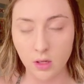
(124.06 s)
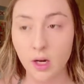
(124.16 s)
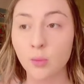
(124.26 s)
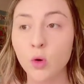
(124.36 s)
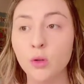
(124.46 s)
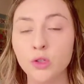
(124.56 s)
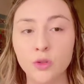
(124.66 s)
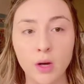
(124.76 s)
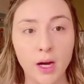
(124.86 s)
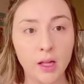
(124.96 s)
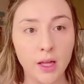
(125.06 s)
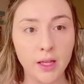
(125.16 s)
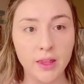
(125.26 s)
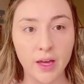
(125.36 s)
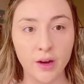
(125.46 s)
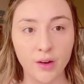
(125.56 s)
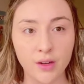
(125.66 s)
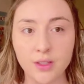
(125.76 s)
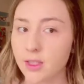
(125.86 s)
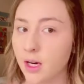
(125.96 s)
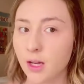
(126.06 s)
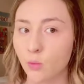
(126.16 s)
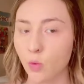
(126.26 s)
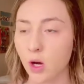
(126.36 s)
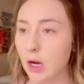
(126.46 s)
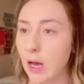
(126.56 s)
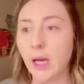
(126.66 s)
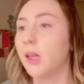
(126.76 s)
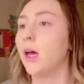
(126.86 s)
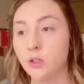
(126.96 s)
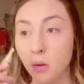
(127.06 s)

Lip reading: And I'm going to highlight the areas that I want highlighted.